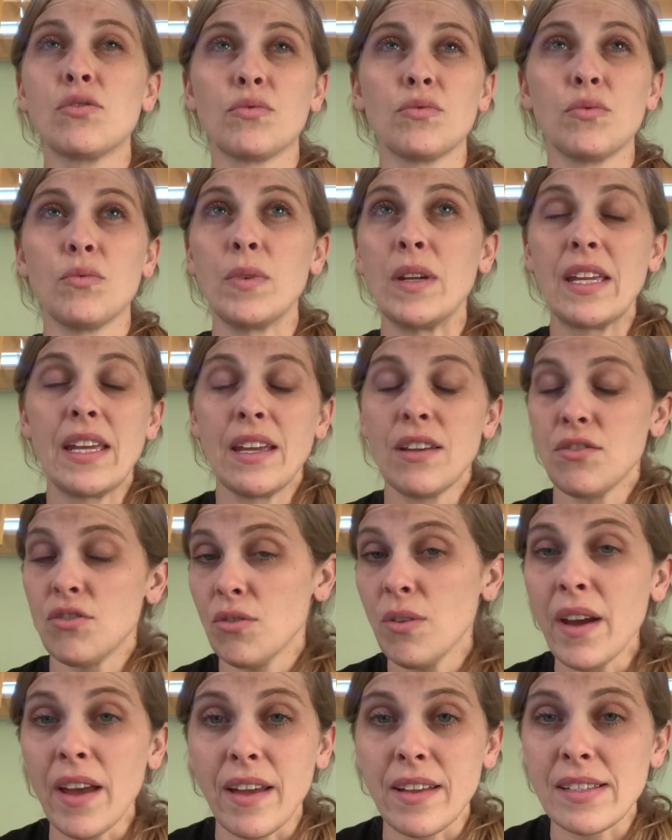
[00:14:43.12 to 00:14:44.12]
We can't
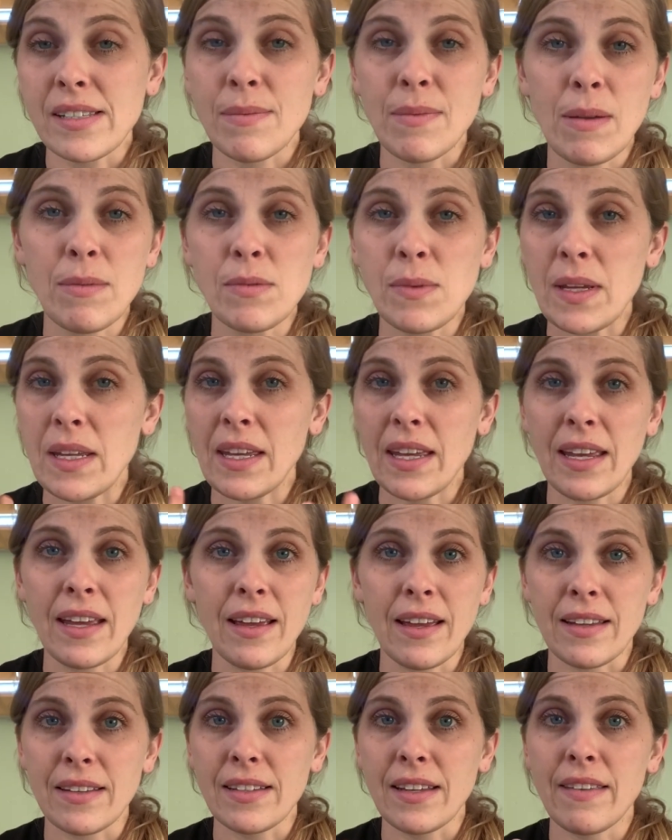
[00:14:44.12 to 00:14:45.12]
do it. Sometimes we
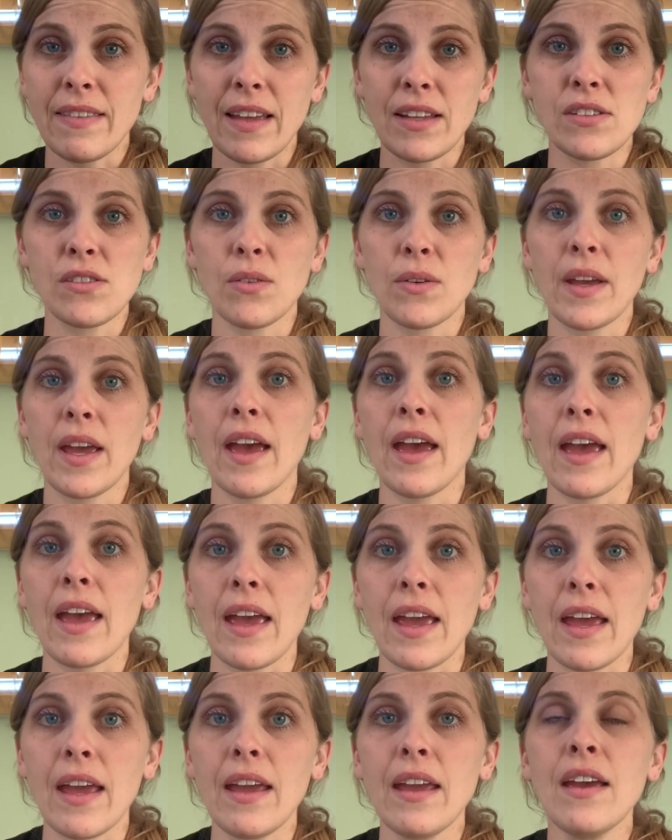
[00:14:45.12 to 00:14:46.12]
can't, and that's
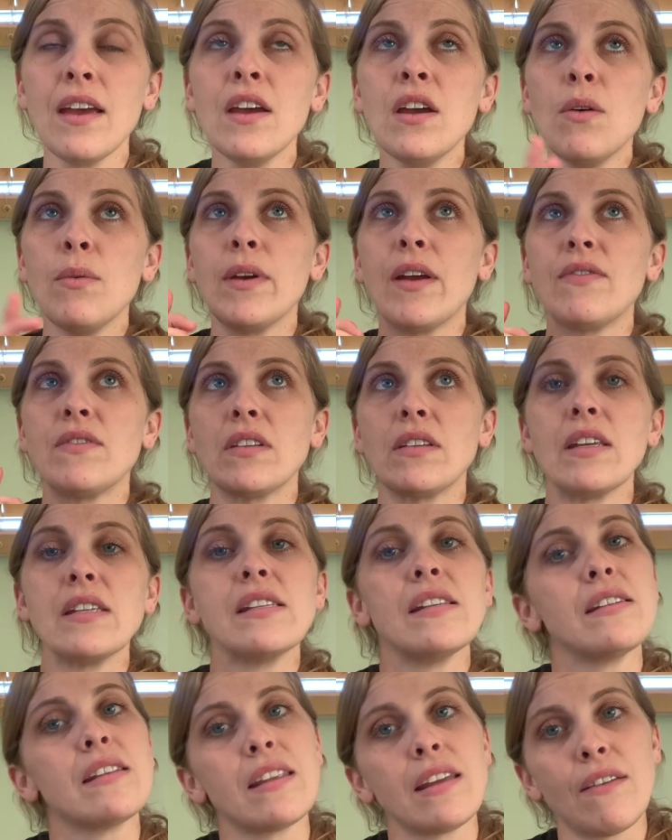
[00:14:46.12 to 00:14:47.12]
okay. We have to
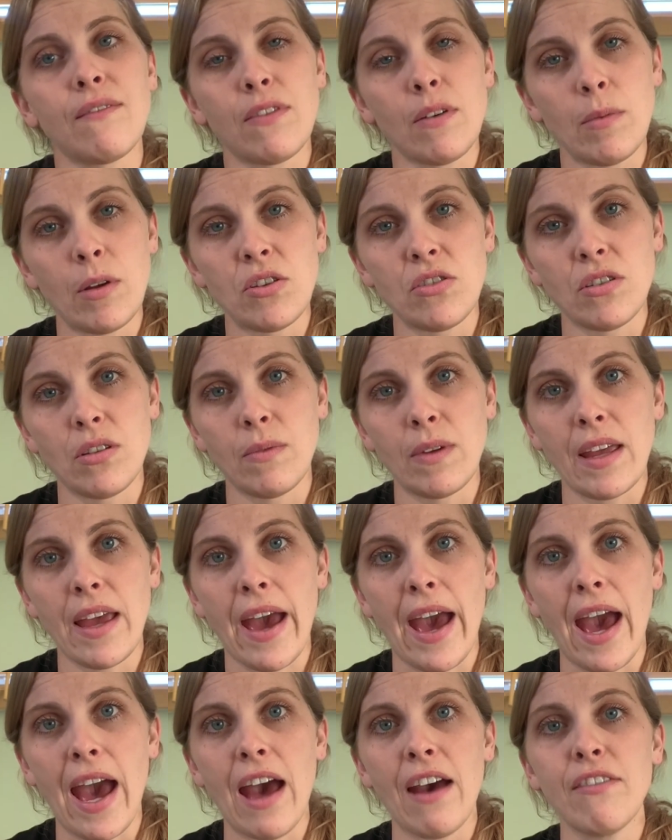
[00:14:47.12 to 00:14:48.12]
listen to the information that we
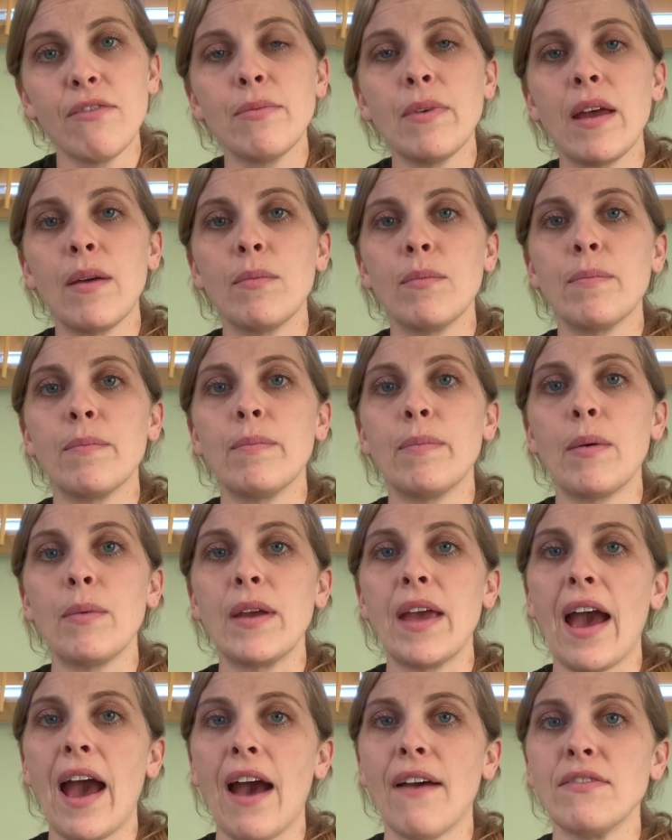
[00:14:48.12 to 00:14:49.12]
have, but
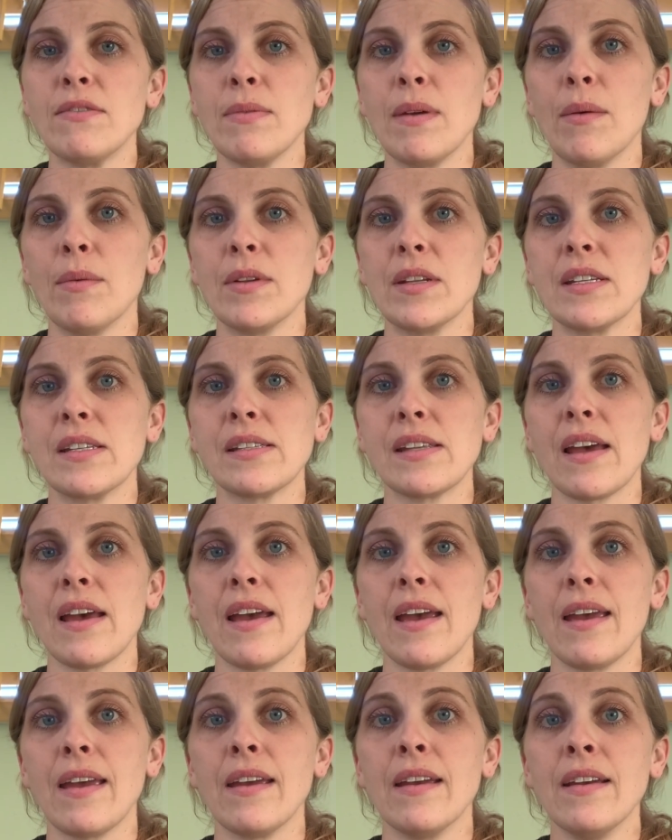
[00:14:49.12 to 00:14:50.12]
we have to be able to
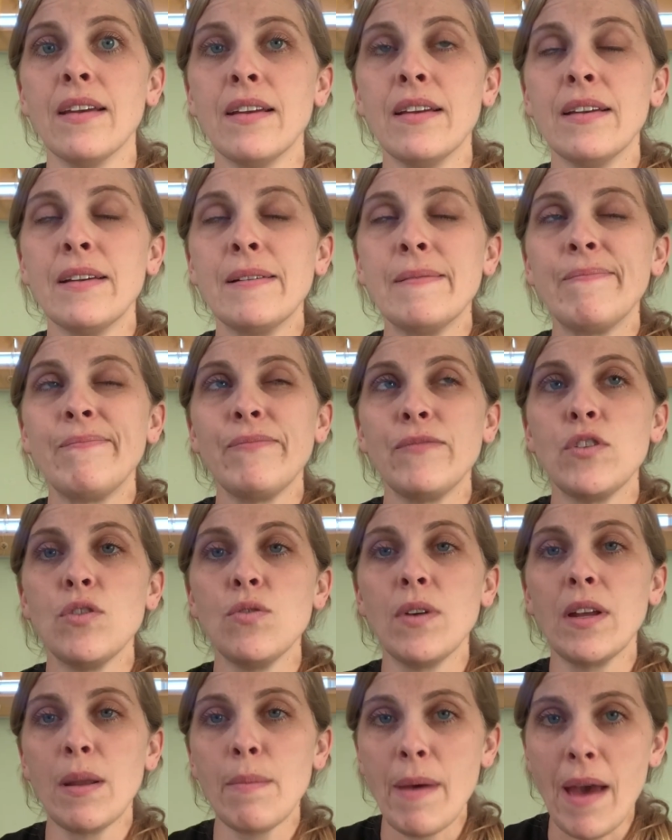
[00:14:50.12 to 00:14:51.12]
say,
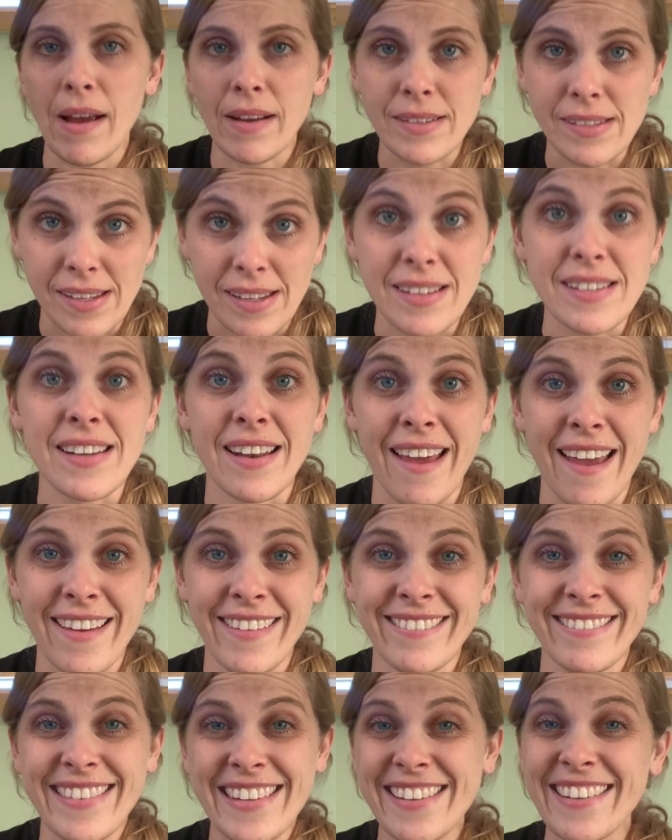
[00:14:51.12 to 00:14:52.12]
you get a back seat today.
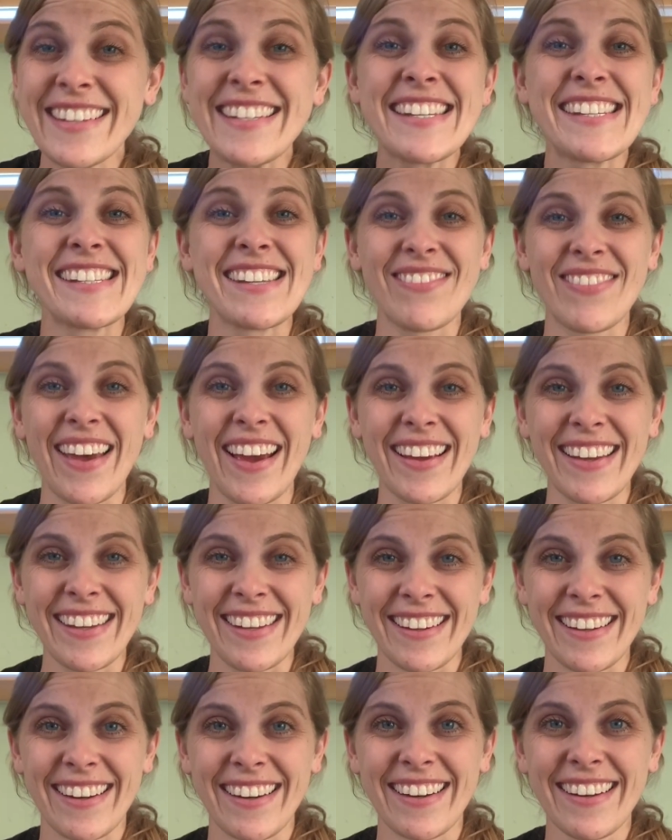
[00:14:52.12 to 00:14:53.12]
You get to sit back
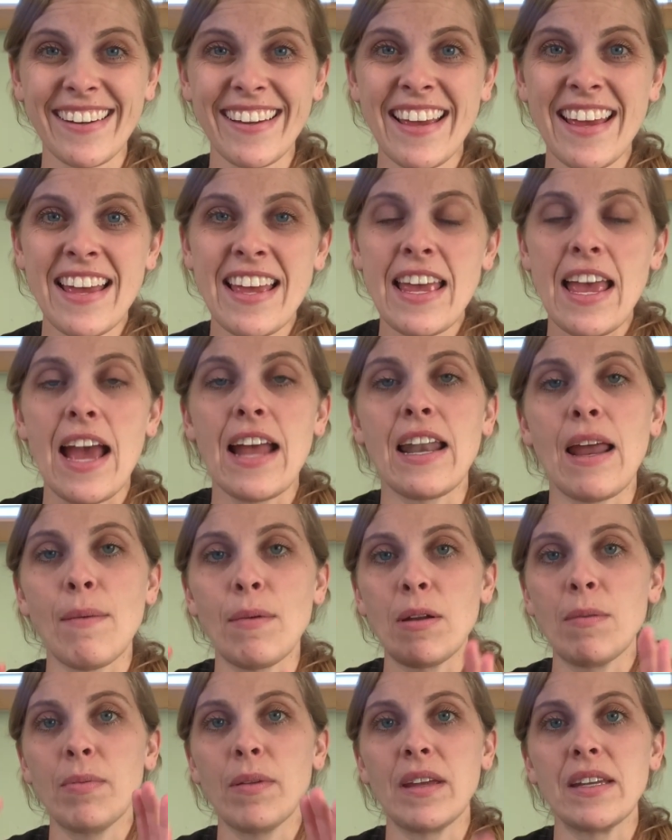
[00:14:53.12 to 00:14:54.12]
here, and I
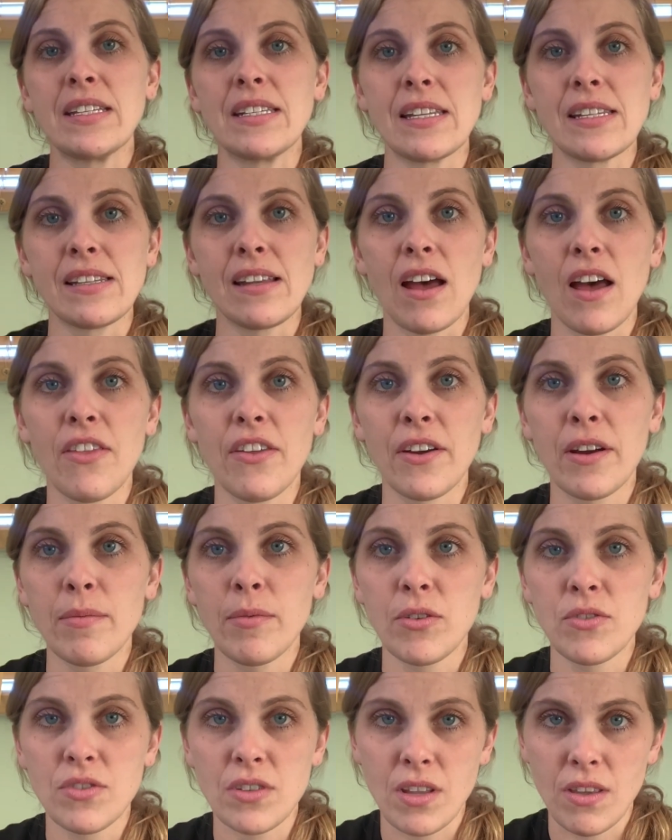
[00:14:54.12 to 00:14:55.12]
want to place this other
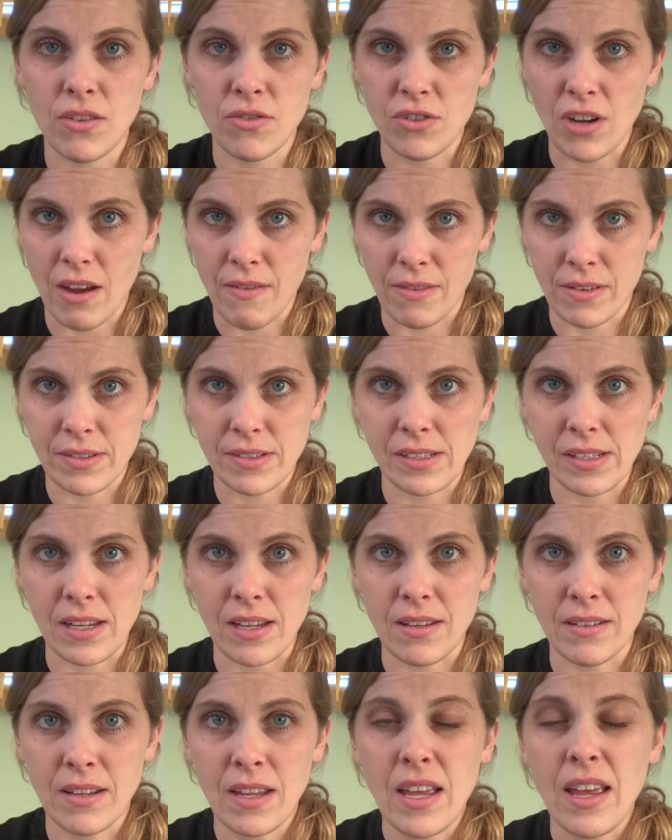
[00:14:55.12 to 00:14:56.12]
emotion in the driver's
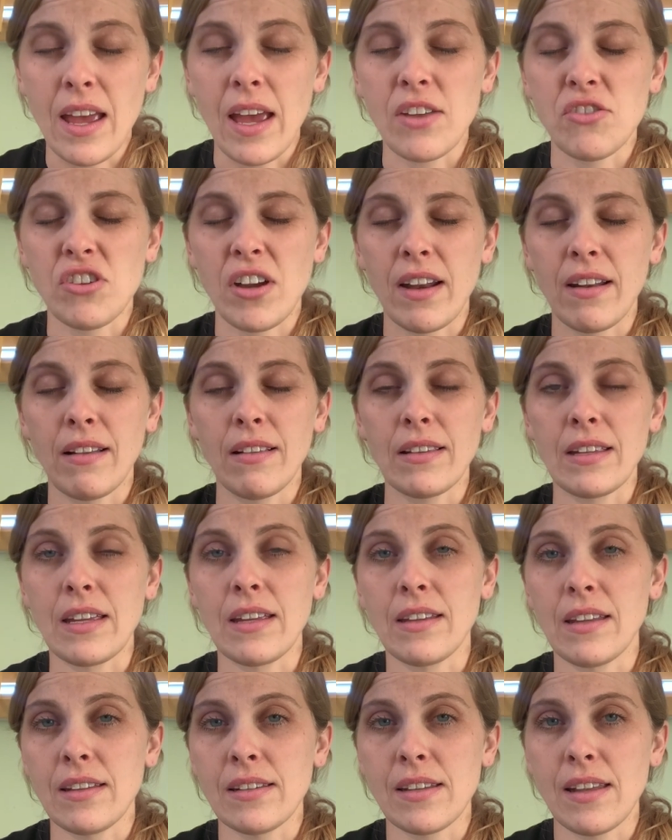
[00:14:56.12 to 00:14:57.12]
seat and try to
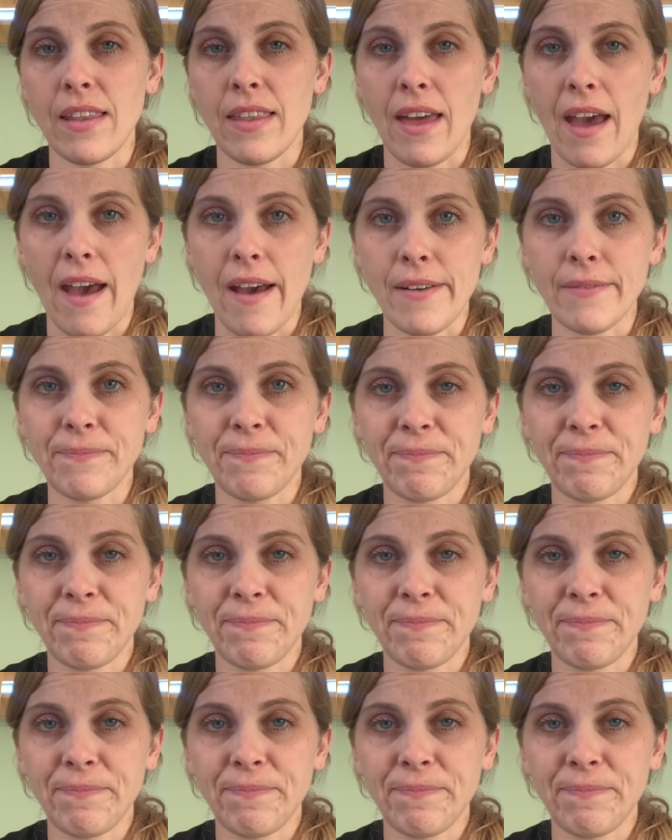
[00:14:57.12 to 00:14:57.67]
lean into that.